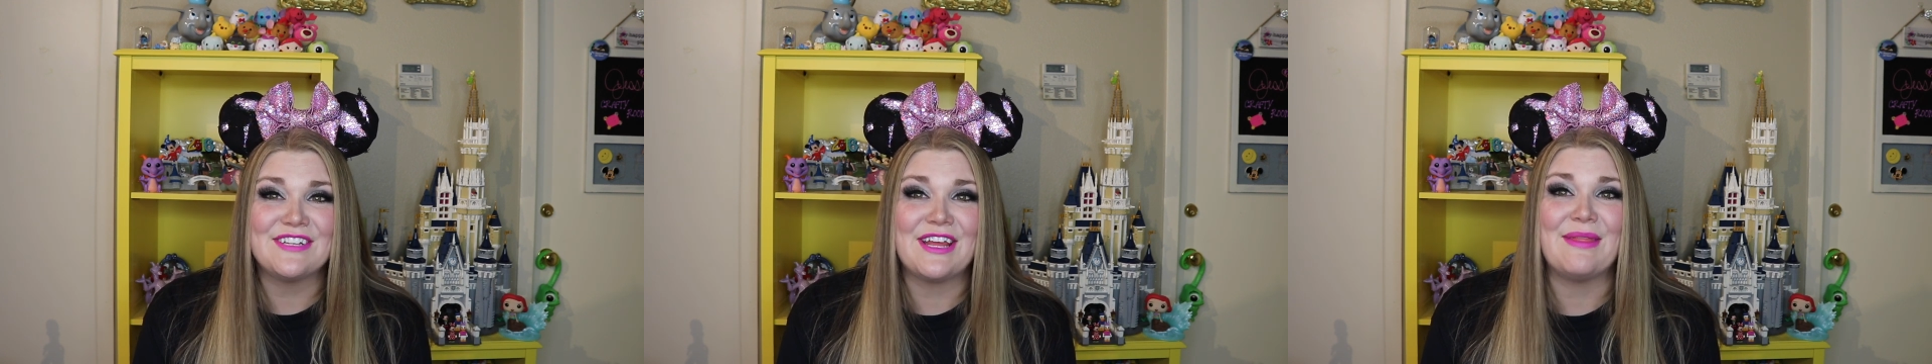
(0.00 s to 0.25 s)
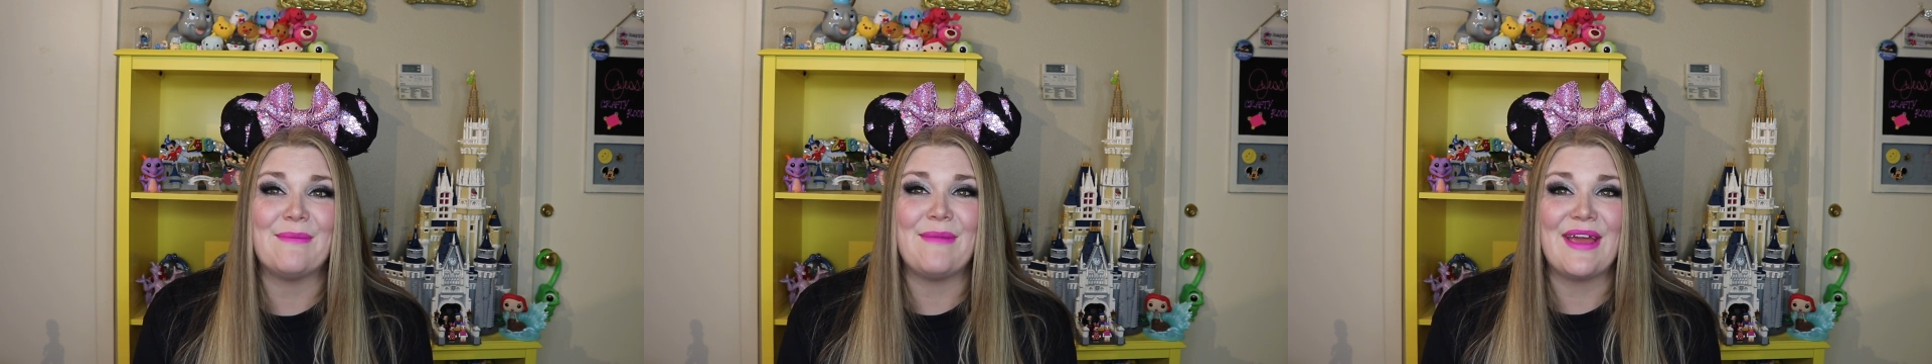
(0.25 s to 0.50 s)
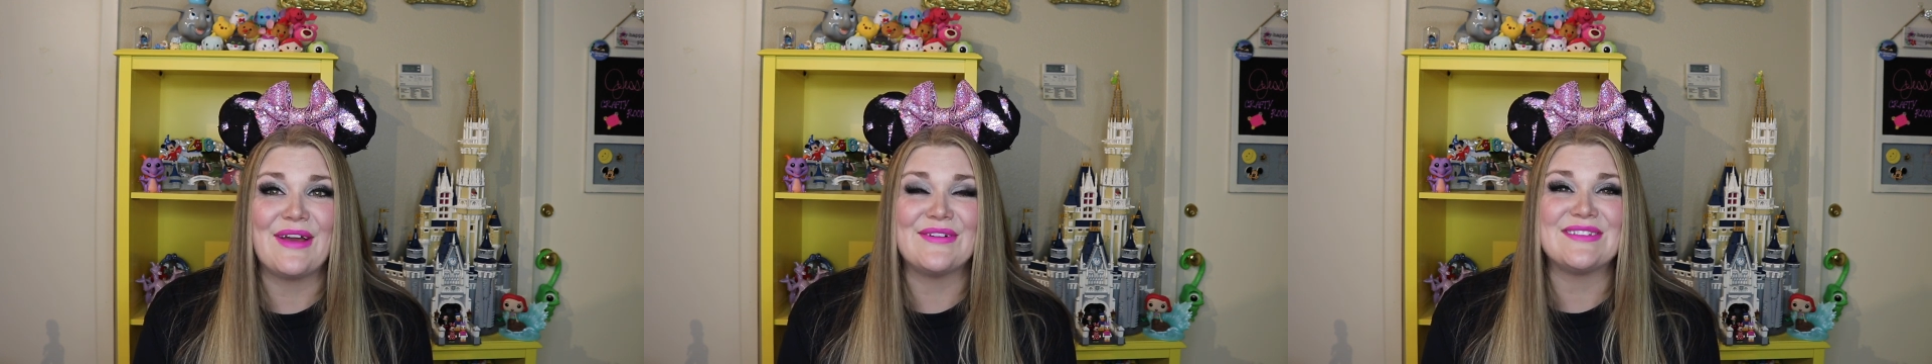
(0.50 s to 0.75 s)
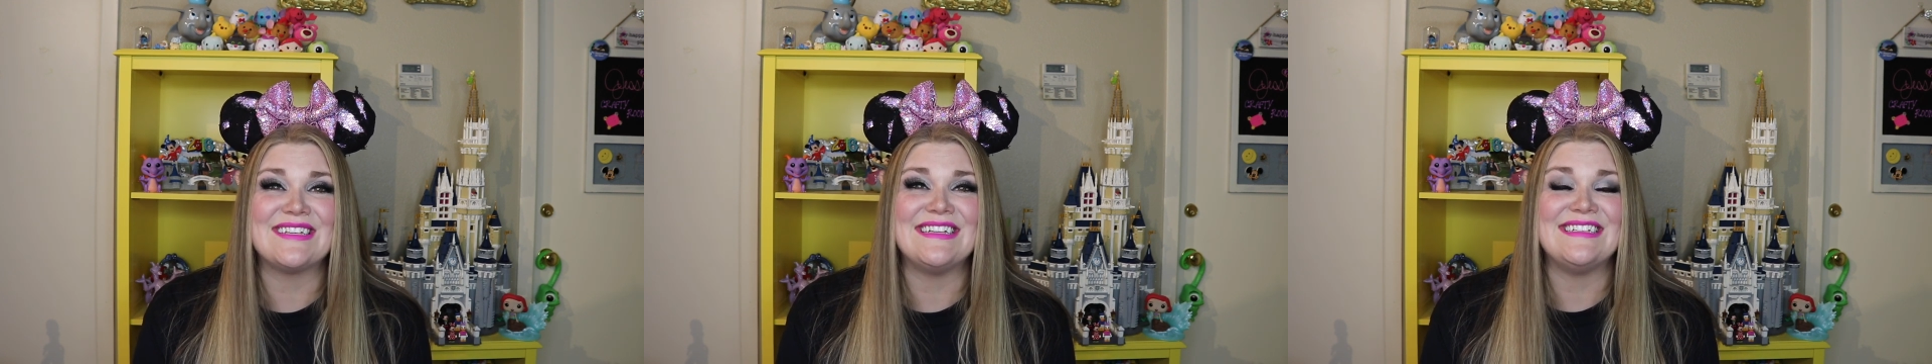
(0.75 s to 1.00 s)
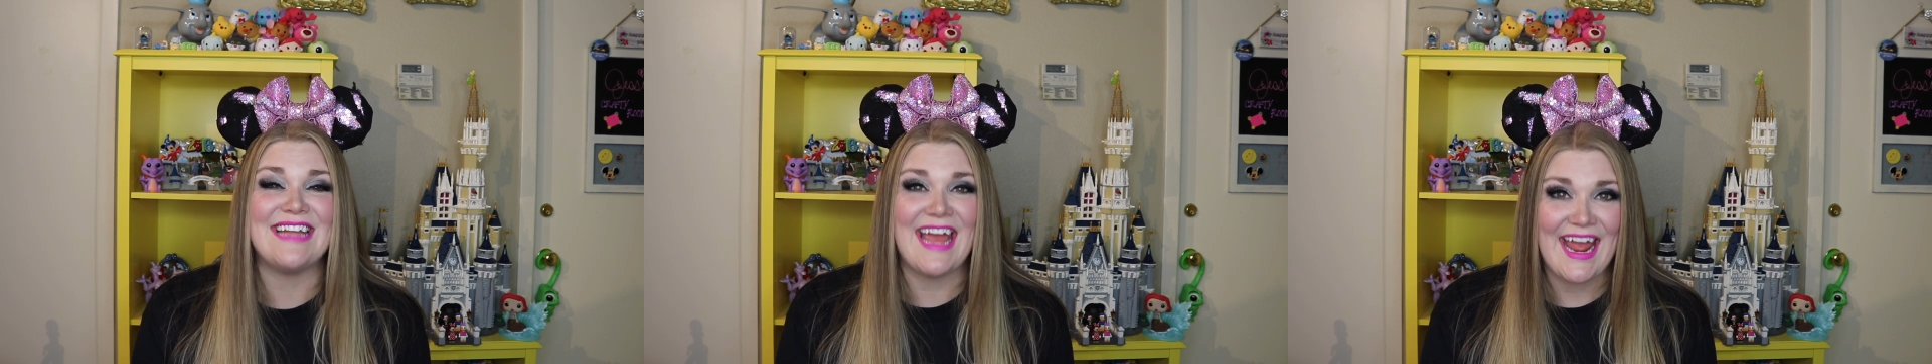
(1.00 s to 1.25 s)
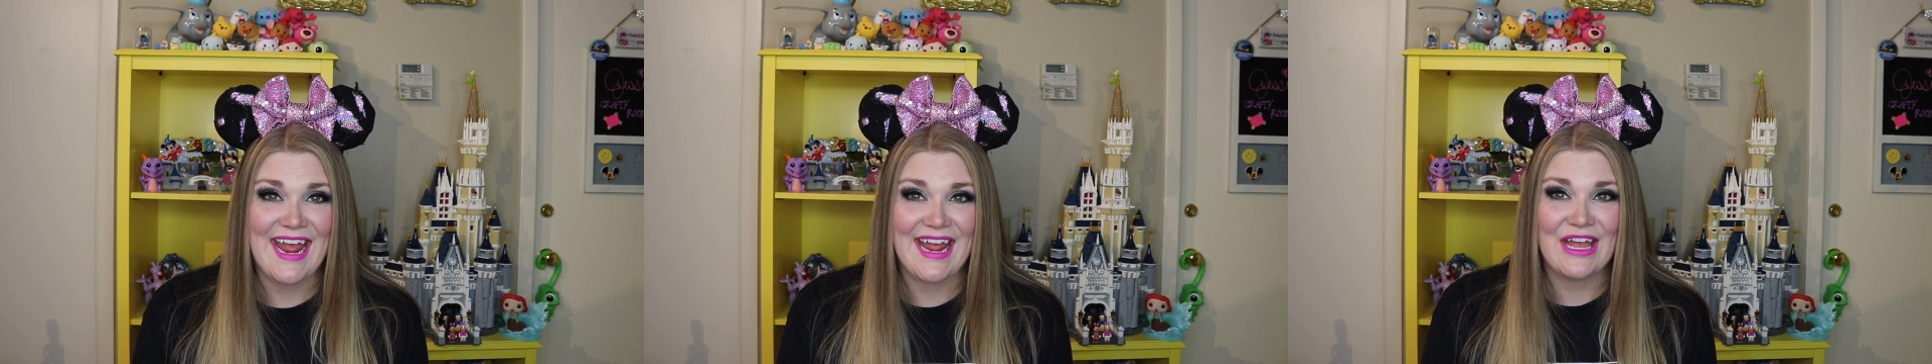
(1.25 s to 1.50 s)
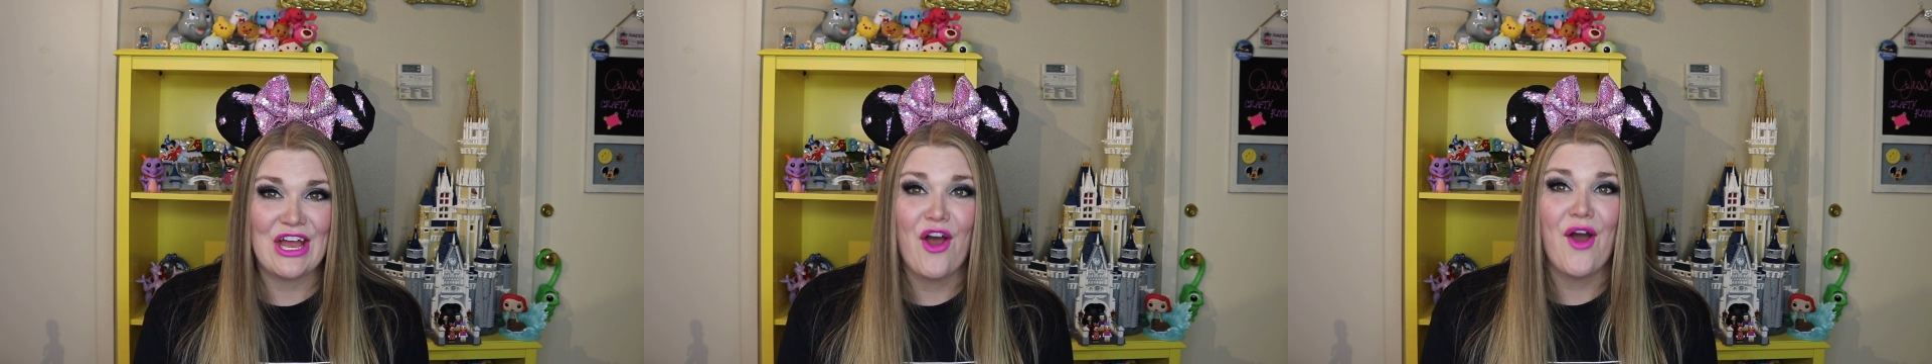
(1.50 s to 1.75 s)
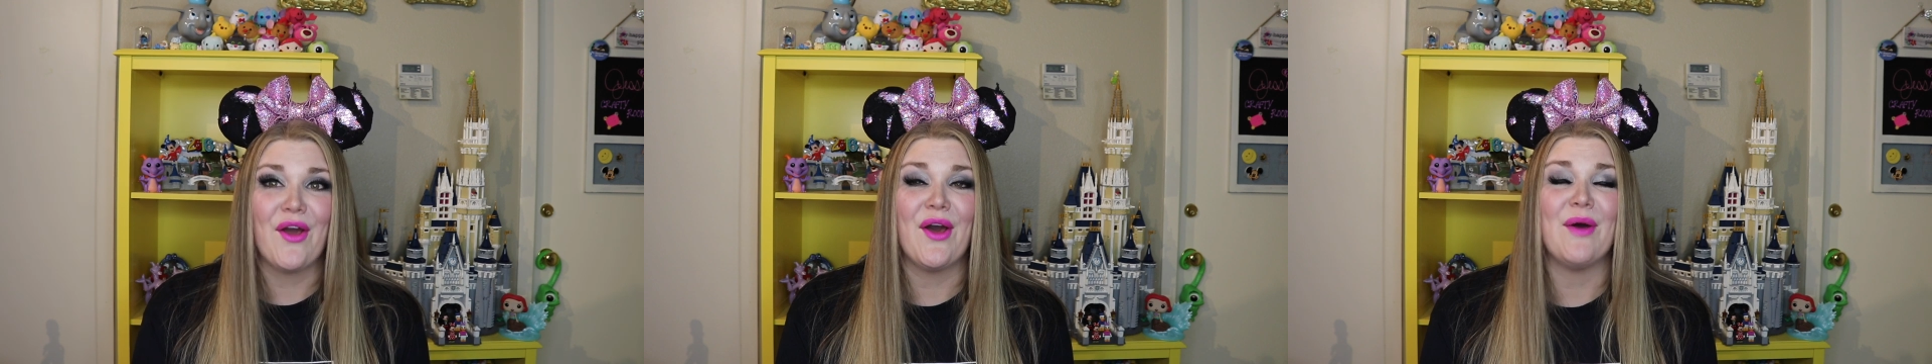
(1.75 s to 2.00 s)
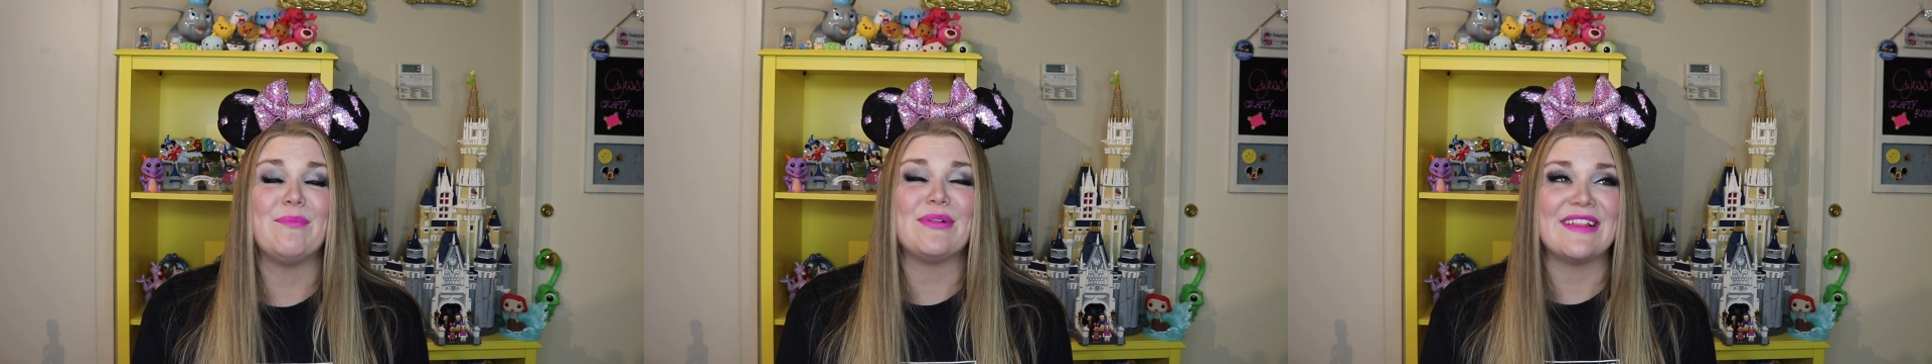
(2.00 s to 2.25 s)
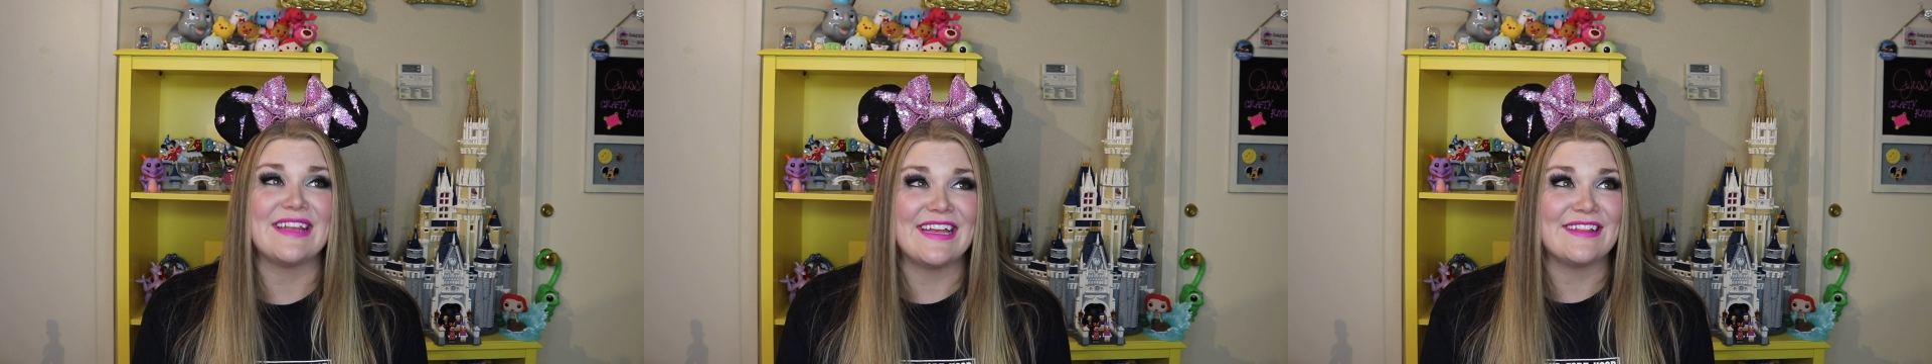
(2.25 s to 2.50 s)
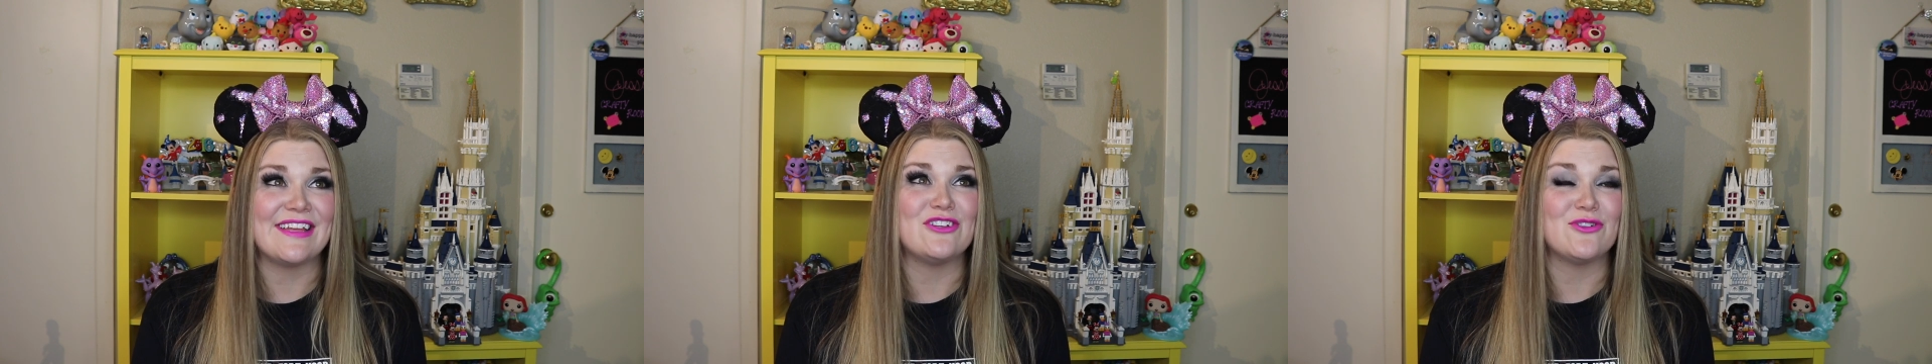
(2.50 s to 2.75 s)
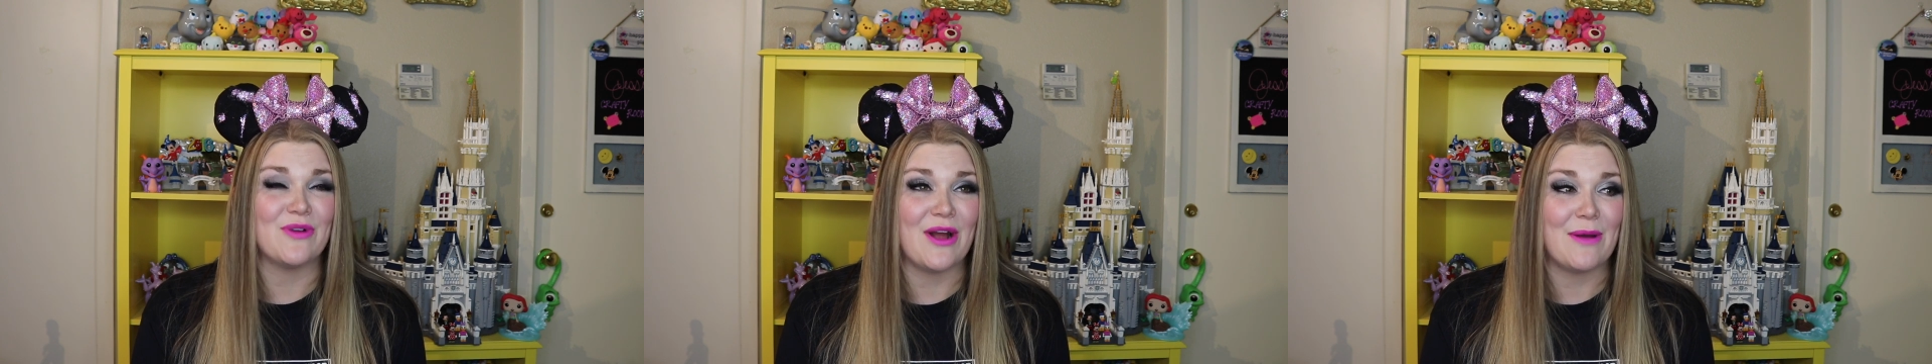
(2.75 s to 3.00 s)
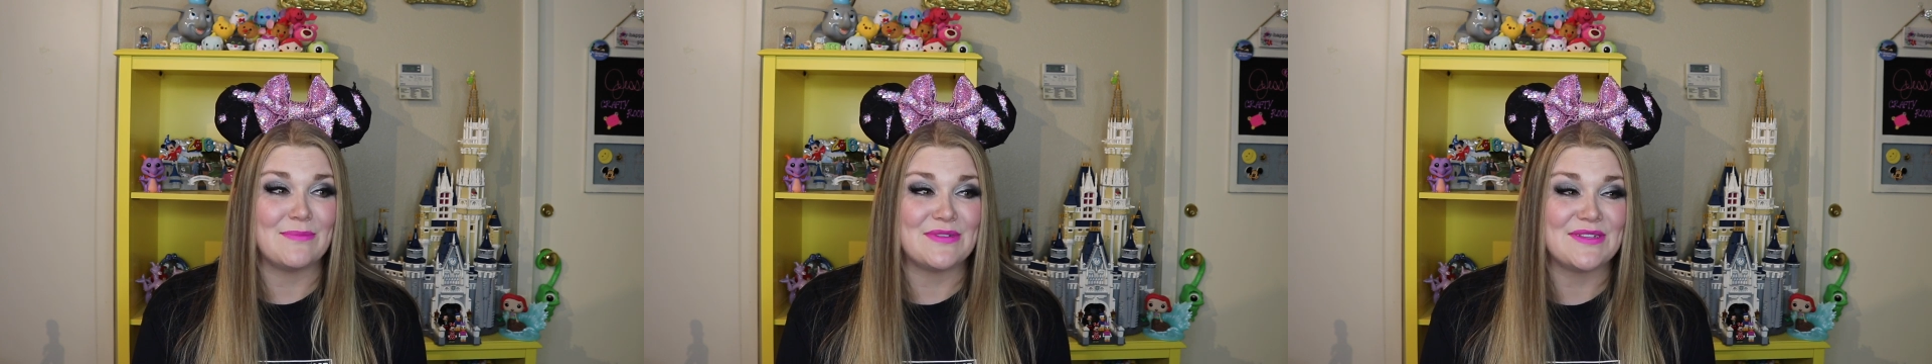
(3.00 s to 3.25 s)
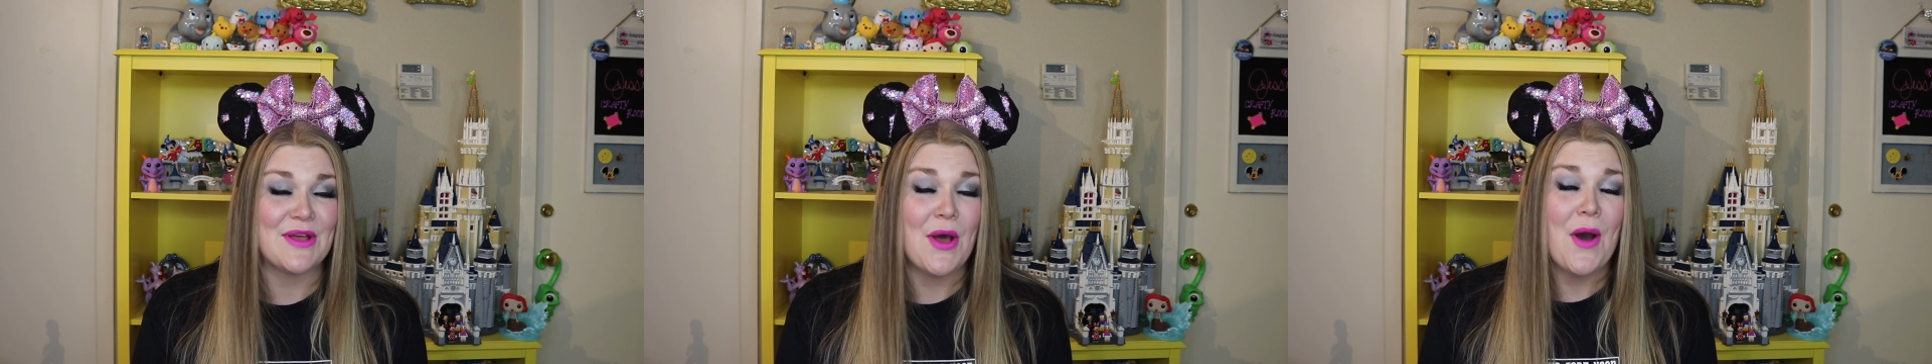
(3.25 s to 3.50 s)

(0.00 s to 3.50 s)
in the mail today completely trumps